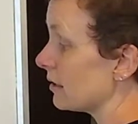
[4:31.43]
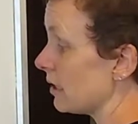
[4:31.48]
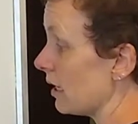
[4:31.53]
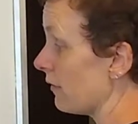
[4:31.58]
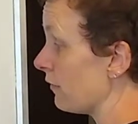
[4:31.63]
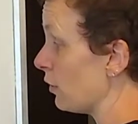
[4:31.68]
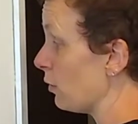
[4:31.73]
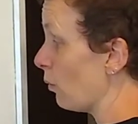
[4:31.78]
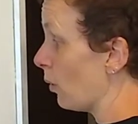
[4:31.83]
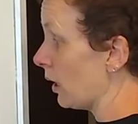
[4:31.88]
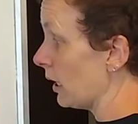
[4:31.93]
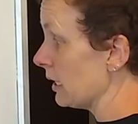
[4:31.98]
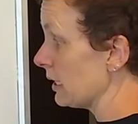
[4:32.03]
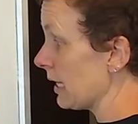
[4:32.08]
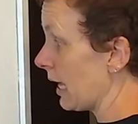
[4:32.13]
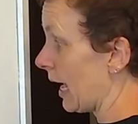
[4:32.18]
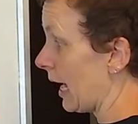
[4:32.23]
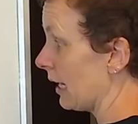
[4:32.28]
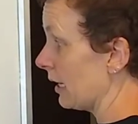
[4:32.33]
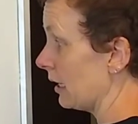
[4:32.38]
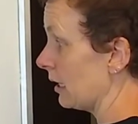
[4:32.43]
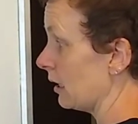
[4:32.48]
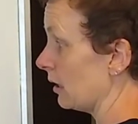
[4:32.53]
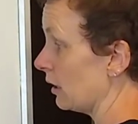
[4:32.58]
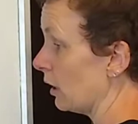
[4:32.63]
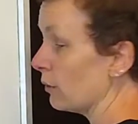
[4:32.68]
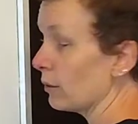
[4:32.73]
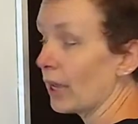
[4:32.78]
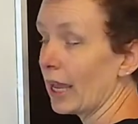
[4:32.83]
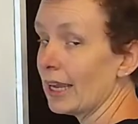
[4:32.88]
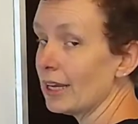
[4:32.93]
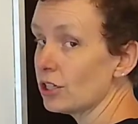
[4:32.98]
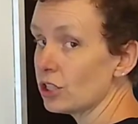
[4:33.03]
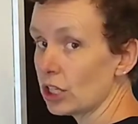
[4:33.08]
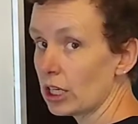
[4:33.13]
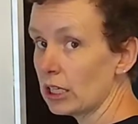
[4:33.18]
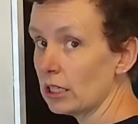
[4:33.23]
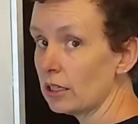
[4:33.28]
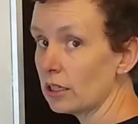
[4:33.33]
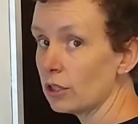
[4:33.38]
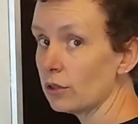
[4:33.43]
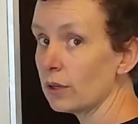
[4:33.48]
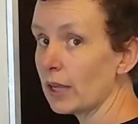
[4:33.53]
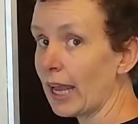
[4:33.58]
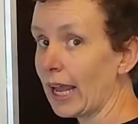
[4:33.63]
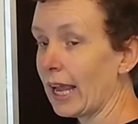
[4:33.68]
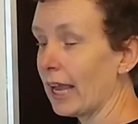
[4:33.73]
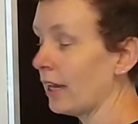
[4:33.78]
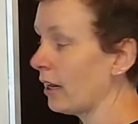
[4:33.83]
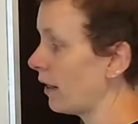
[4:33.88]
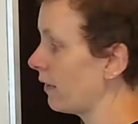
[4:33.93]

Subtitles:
If you wanted to add a location, you can.